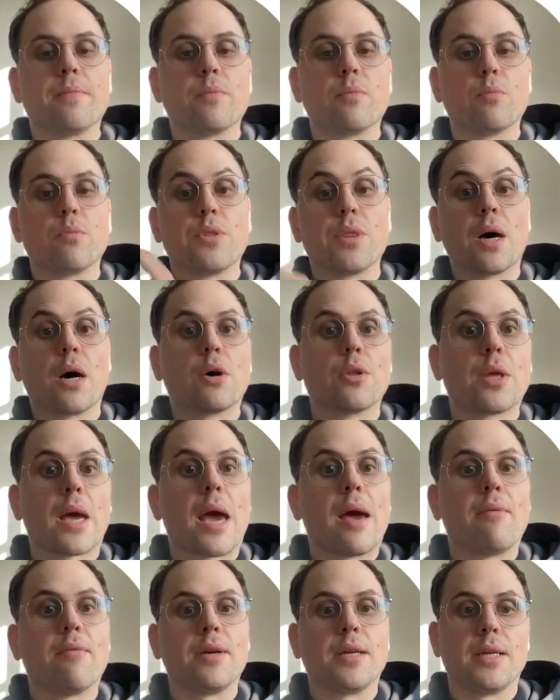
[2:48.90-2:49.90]
without
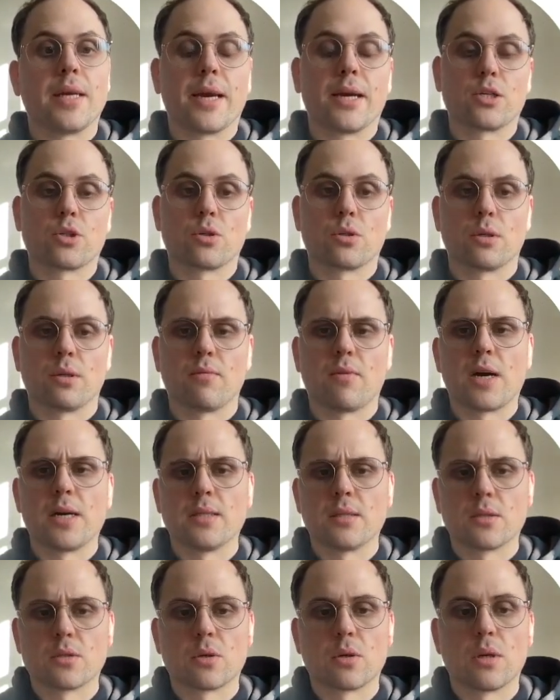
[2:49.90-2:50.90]
having the actual
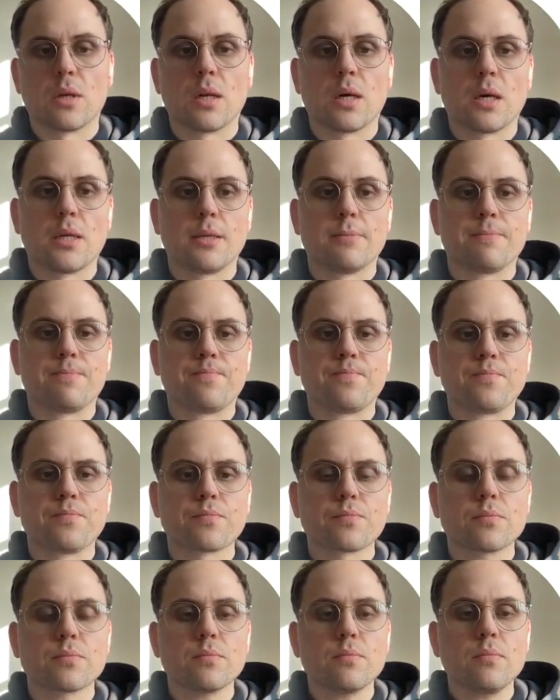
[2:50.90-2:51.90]
devices online.
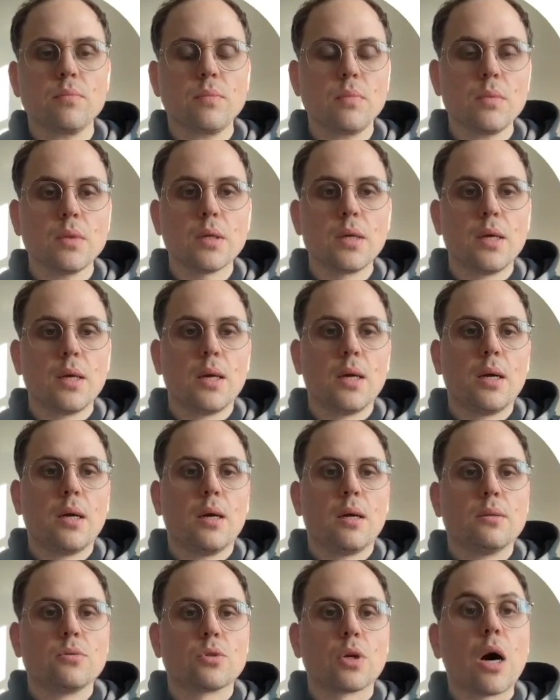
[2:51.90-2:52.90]

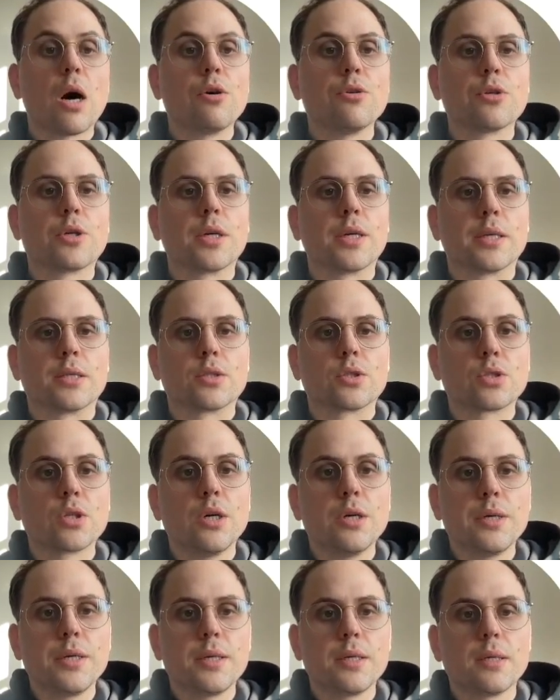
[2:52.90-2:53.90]
So how you can get
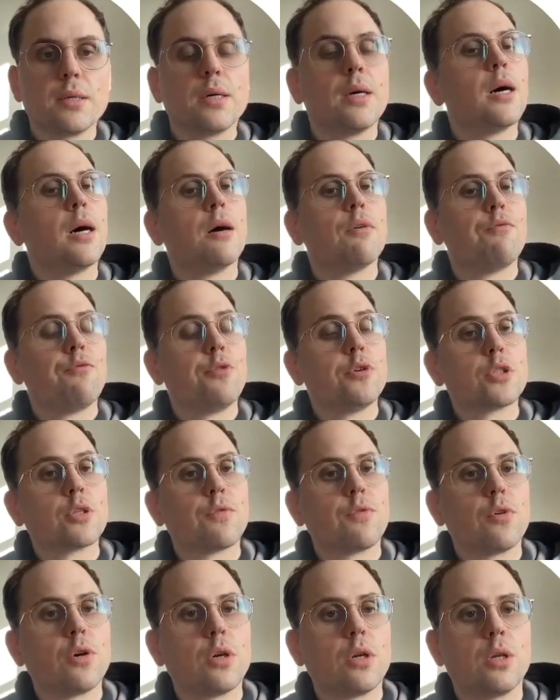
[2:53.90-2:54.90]
started? First
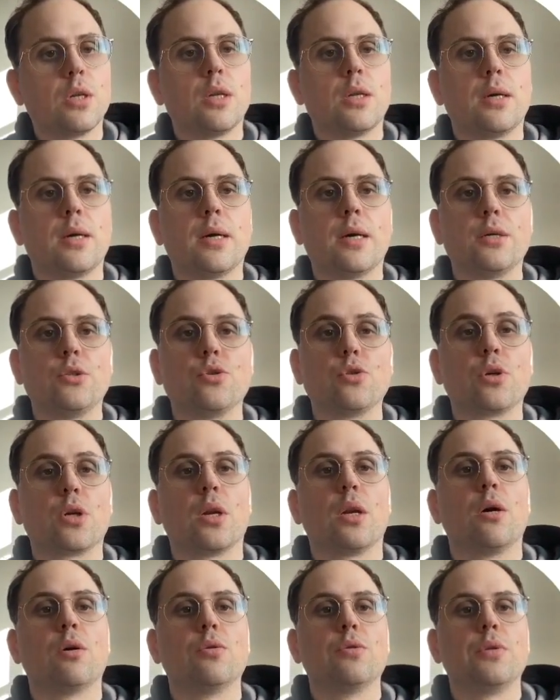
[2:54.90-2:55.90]
of all, you
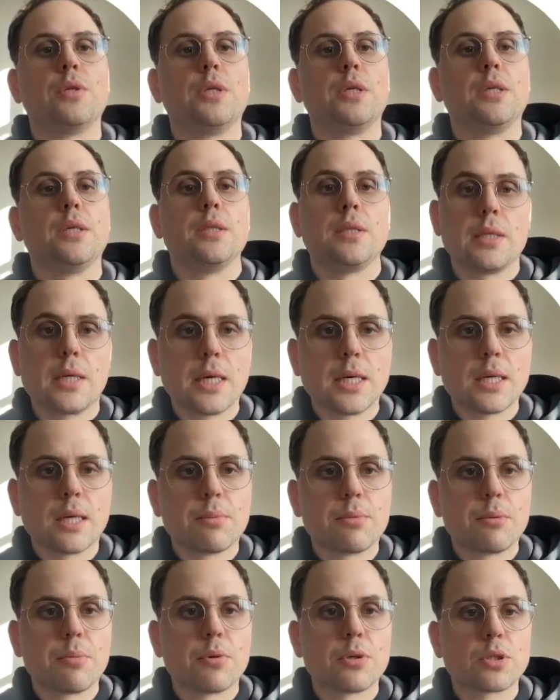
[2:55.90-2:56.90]
clone the
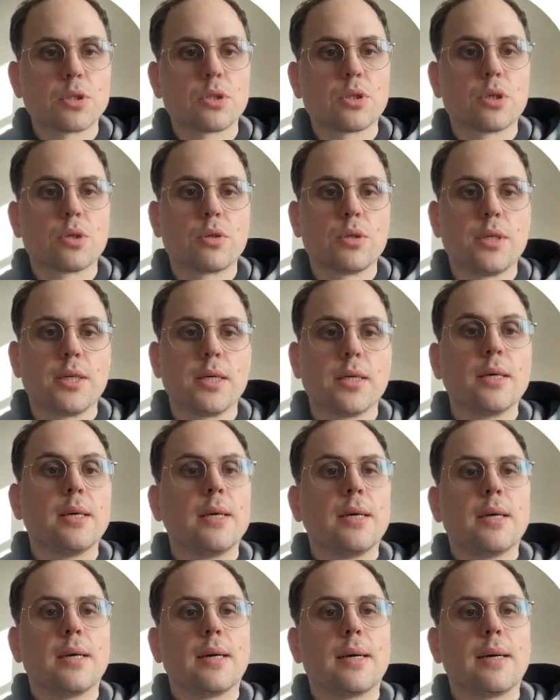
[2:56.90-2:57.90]
GitHub repository,
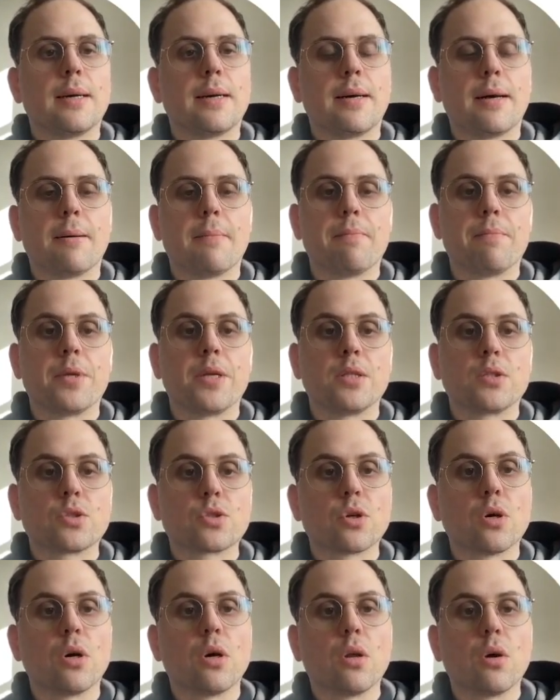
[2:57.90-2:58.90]

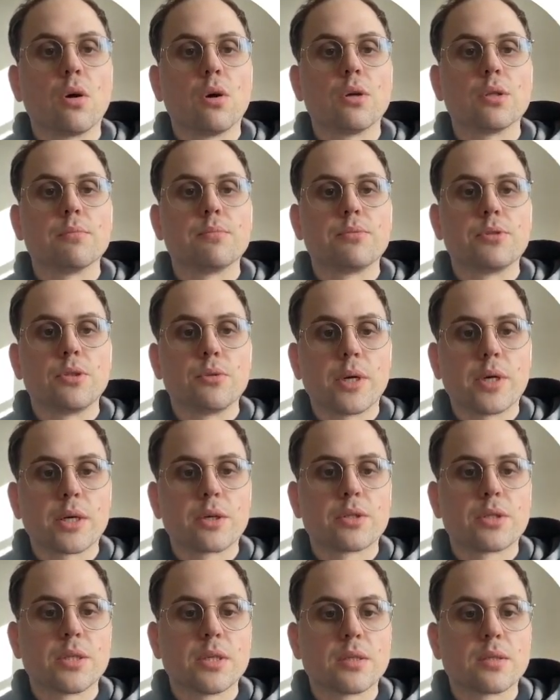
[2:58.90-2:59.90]
install all the
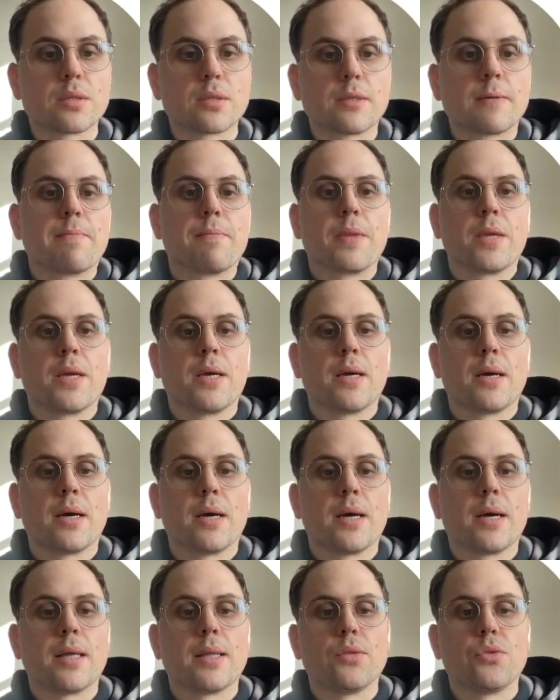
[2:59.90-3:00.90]
prerequisites,
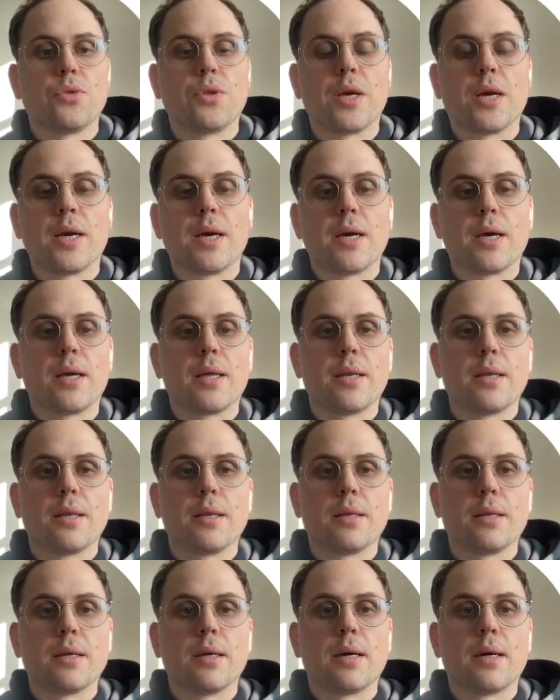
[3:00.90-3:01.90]
and then